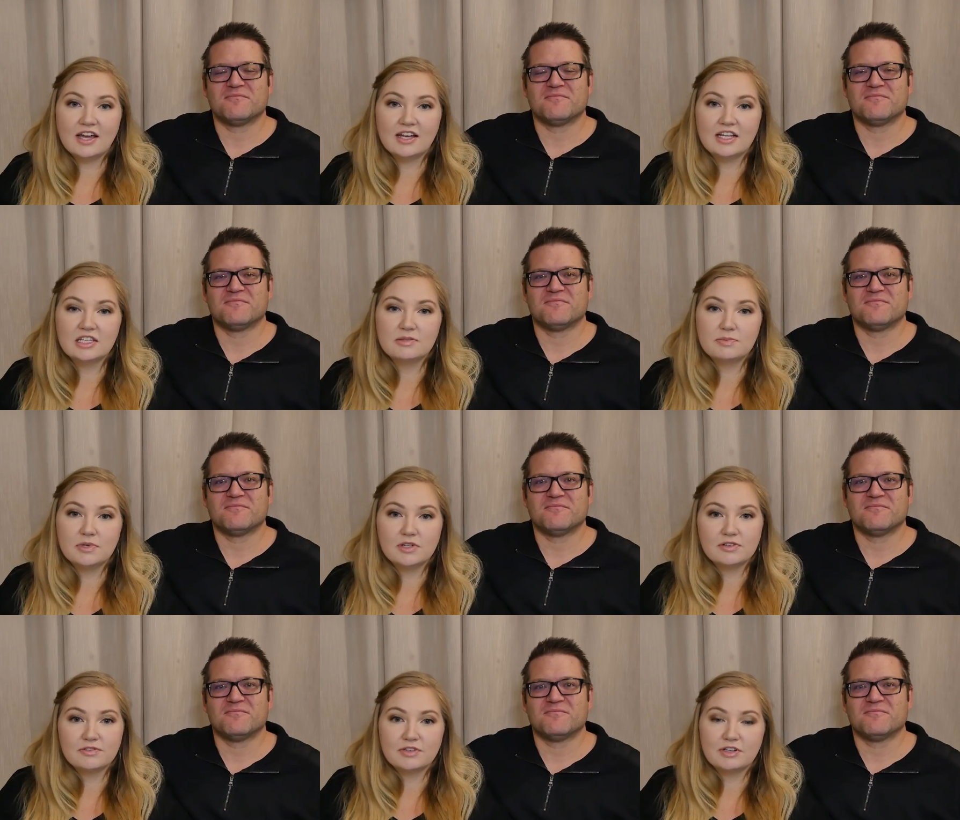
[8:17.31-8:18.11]
Speaker 1: It's
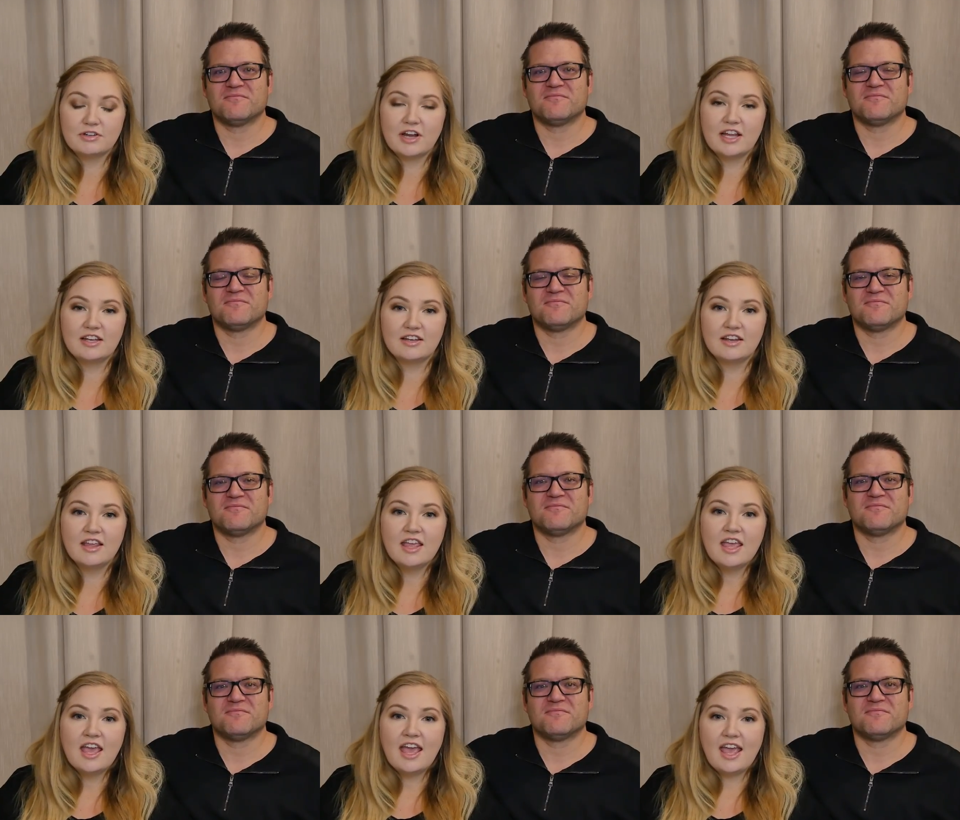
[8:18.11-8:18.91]
beautifully written,
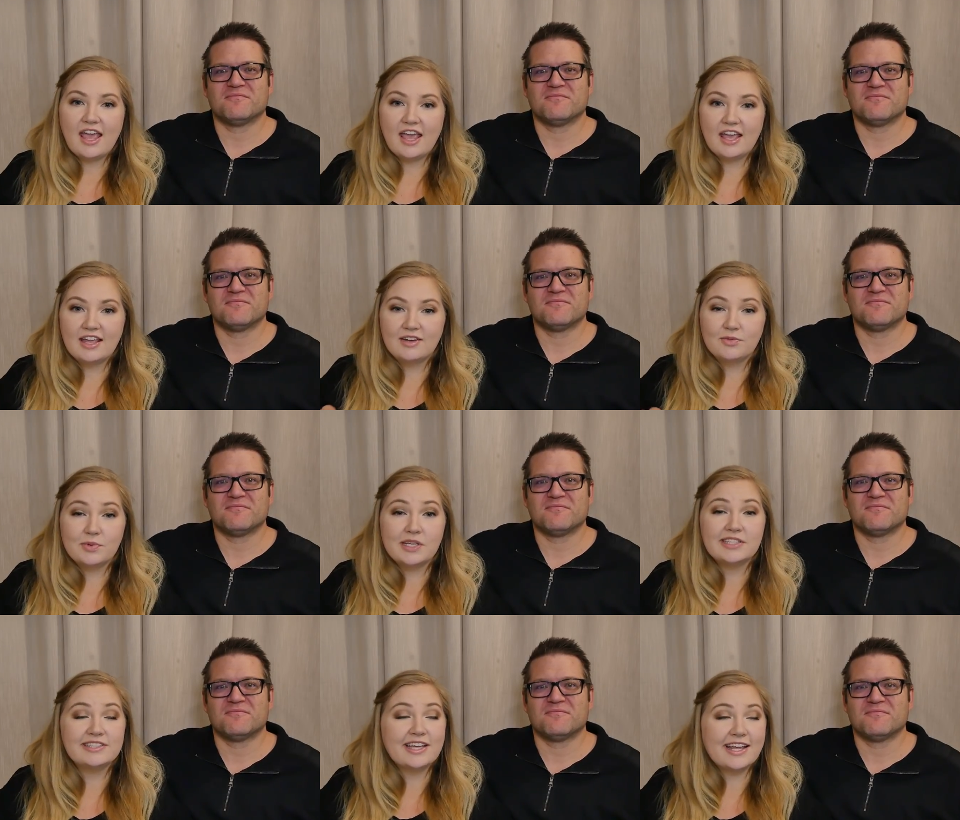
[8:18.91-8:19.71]
and we
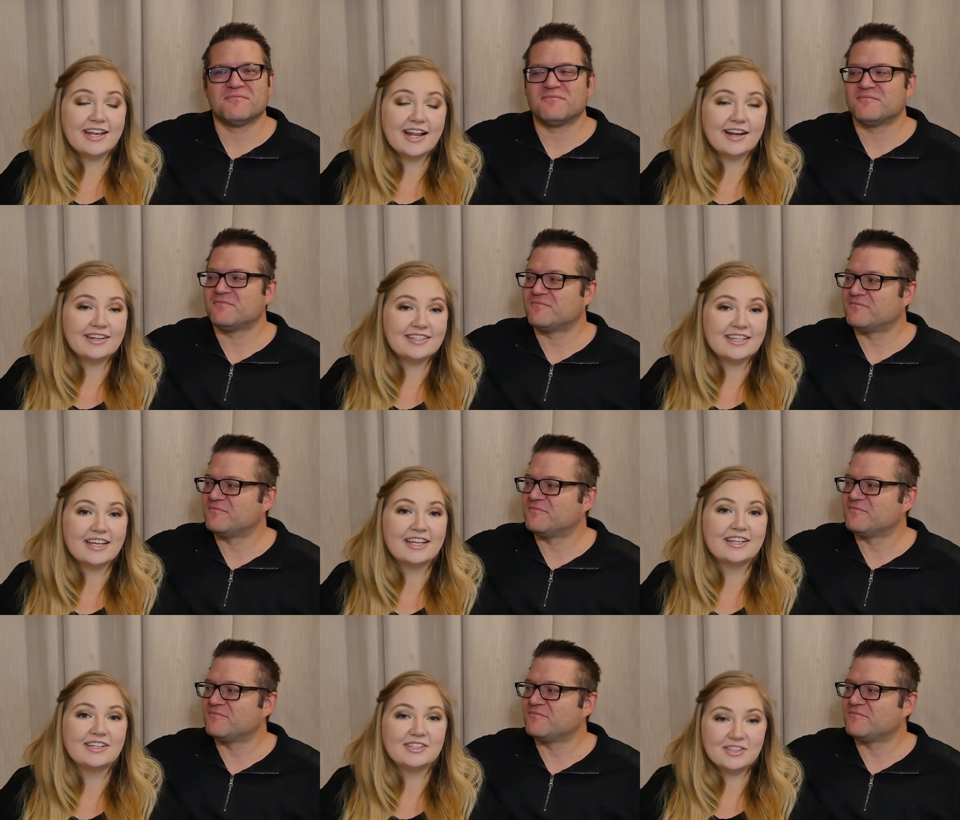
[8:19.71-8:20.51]
10 out of
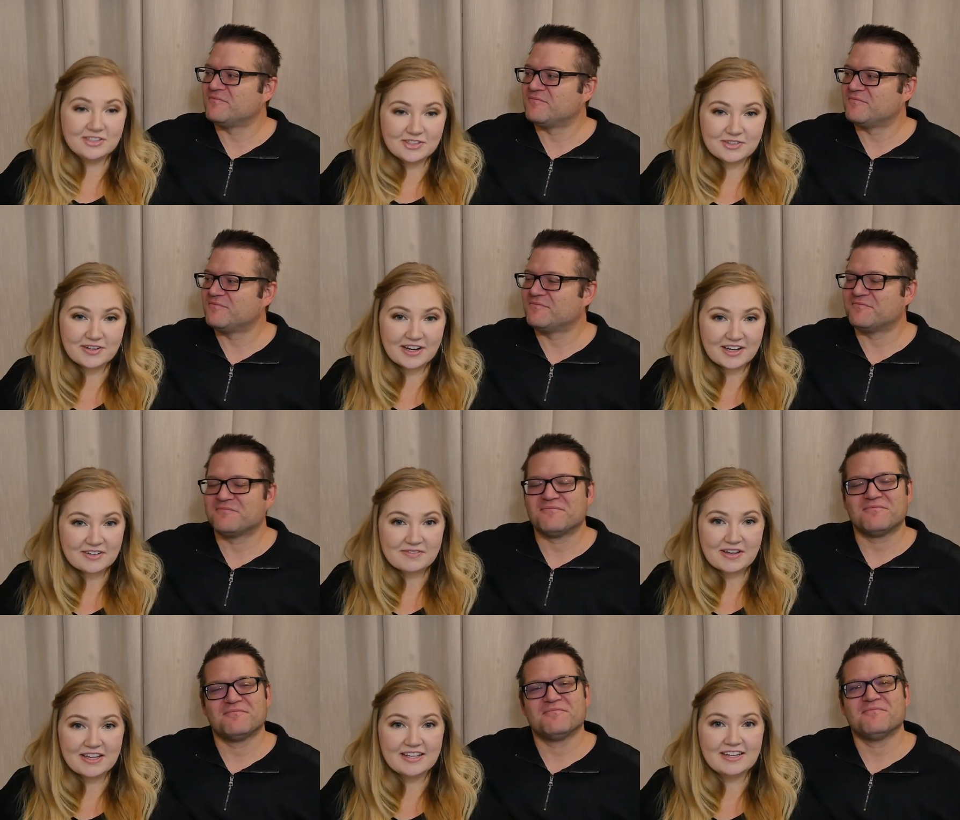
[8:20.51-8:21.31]
10 do
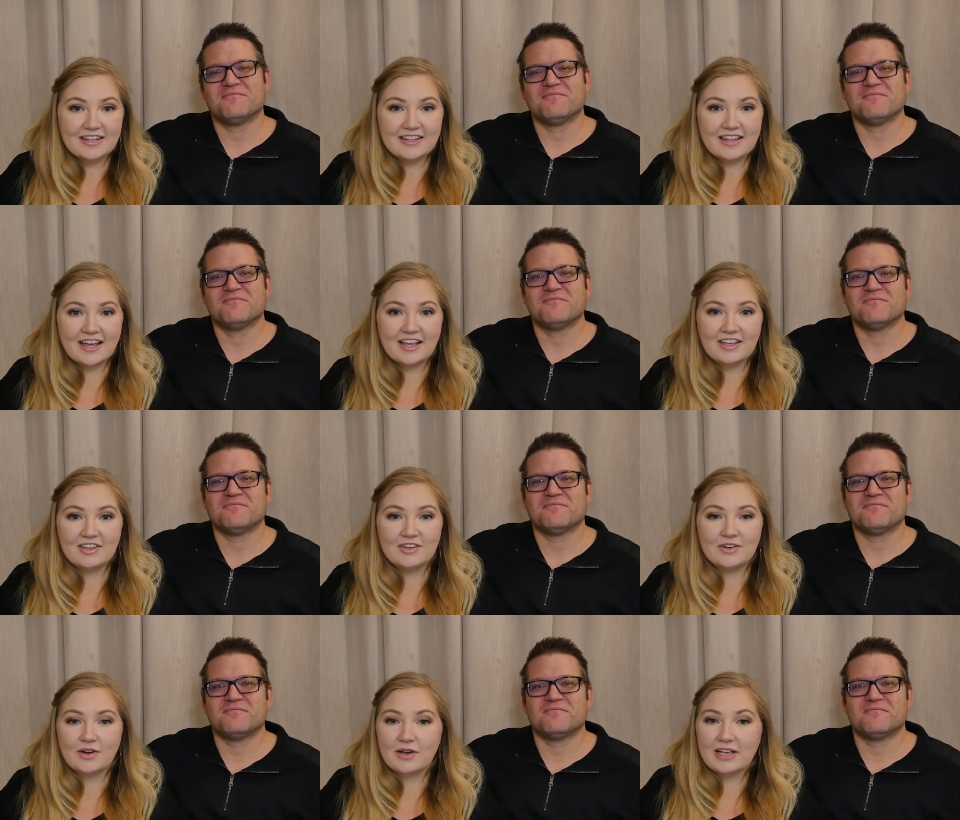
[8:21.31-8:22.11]
recommend that
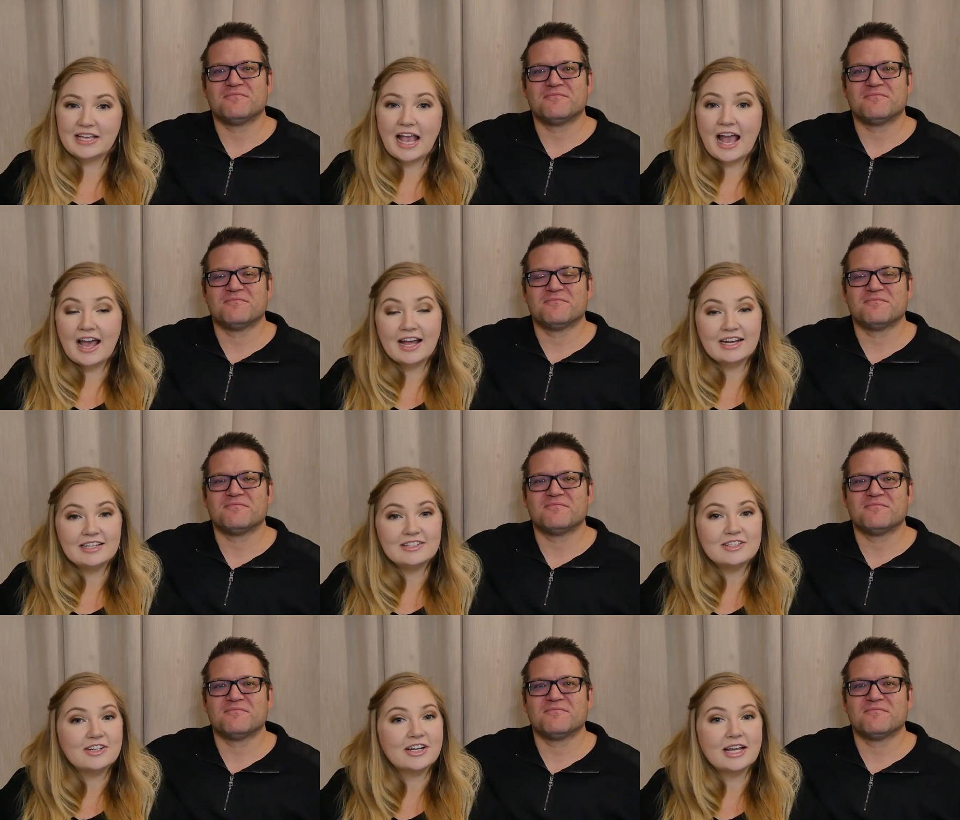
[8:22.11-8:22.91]
you add it
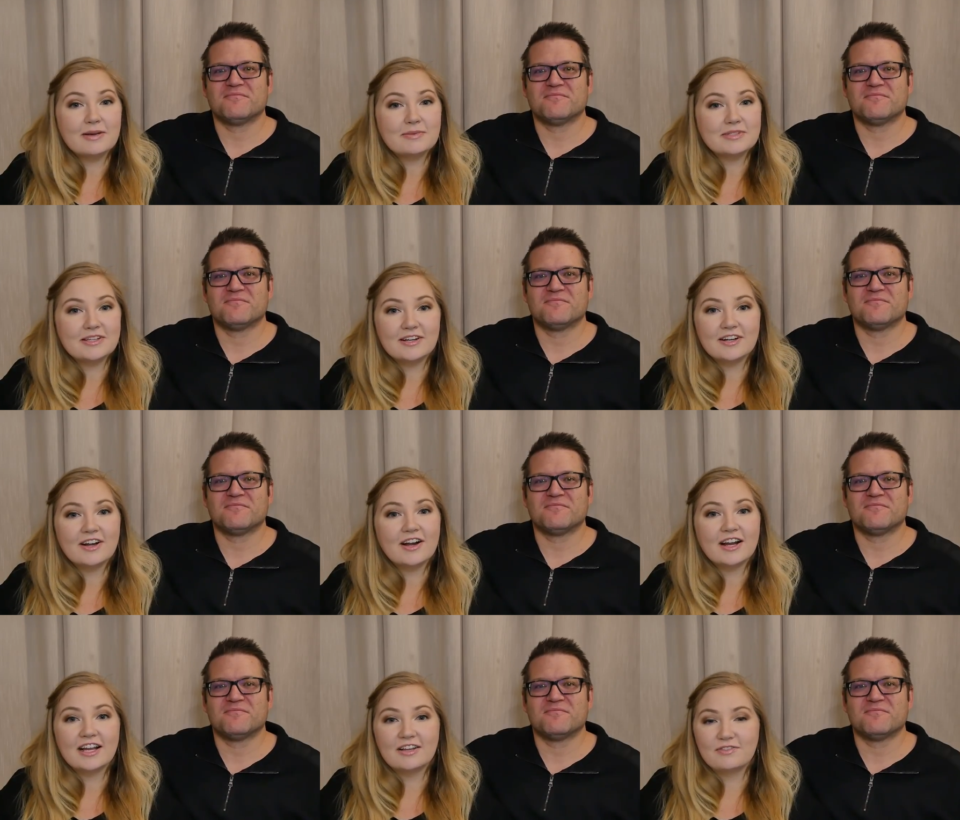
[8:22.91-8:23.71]
to your Amazon
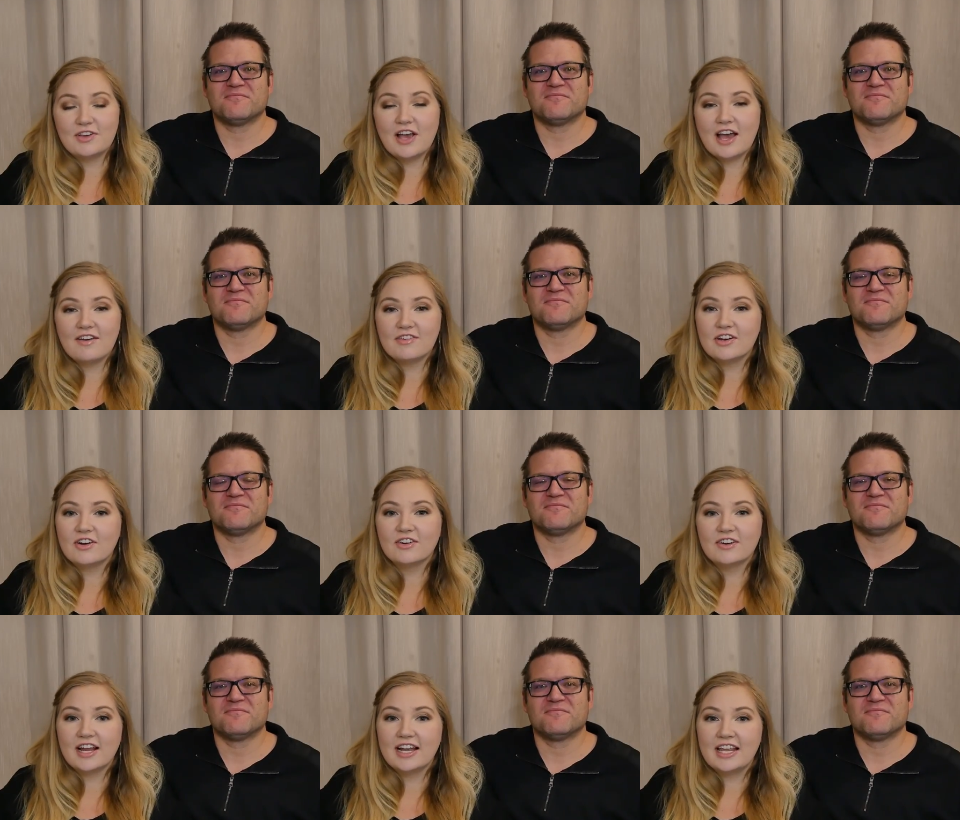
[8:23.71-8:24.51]
cart if you haven't
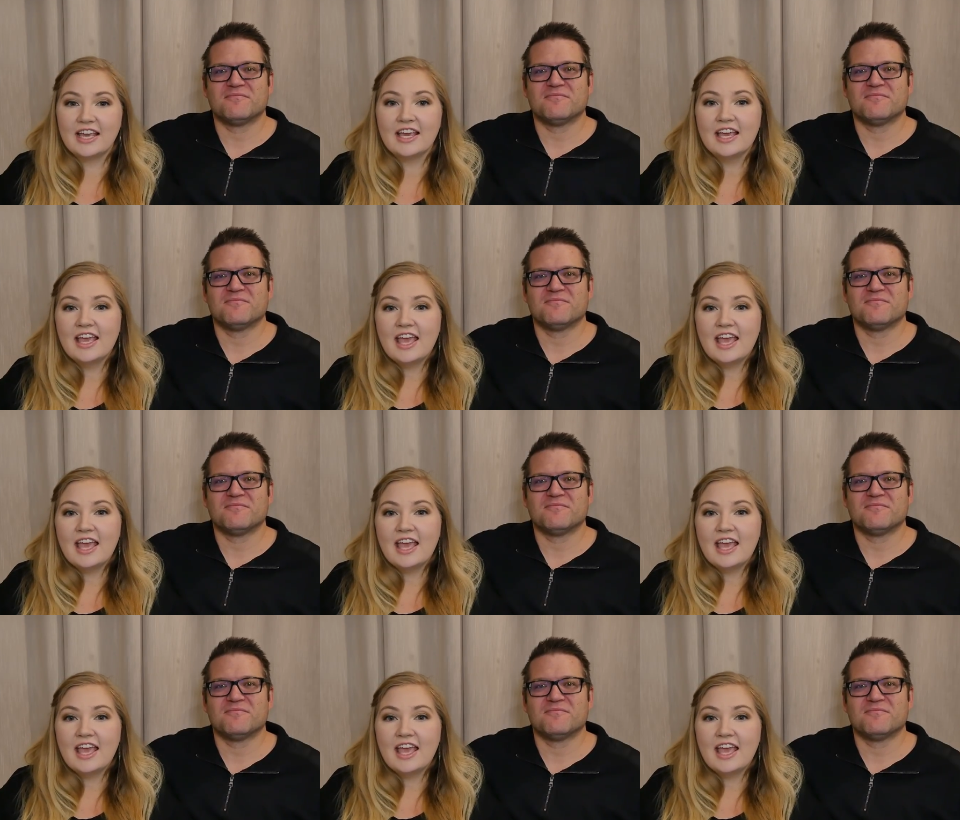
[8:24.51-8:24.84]
already,